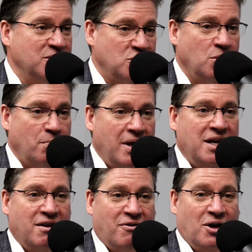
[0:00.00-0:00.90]
so
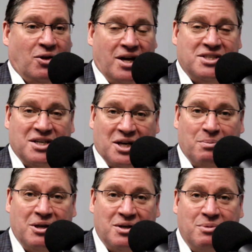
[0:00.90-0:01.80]
many of our clients that
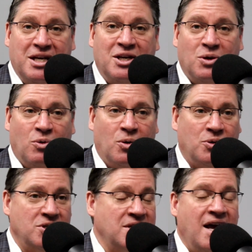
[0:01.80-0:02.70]
come in to begin to work
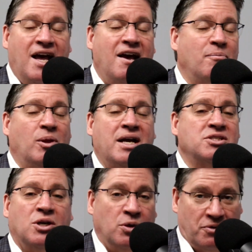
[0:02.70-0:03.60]
with us have
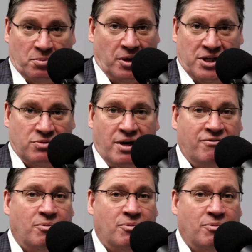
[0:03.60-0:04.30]
plans all over the place, right?